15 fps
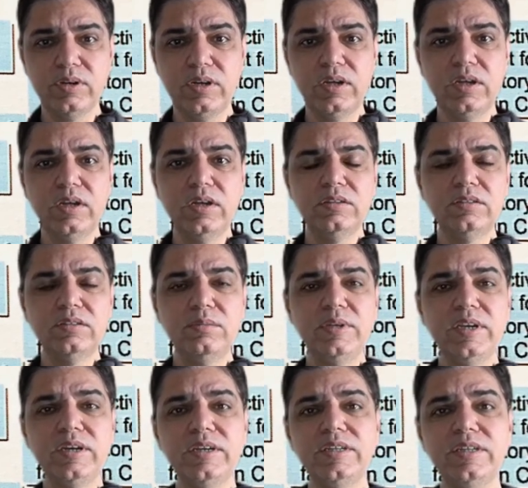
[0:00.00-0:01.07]

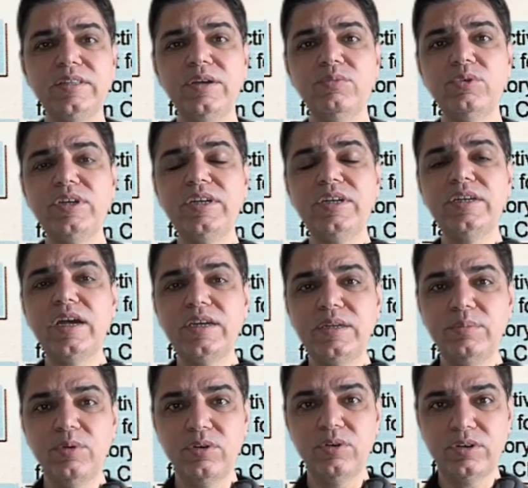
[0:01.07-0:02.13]
Similarly, they would need
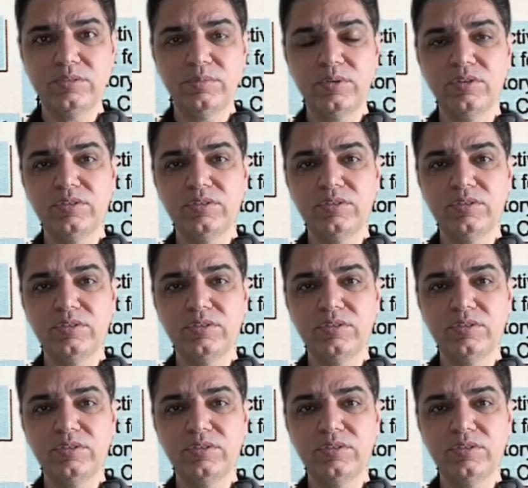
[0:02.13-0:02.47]
antibiotics because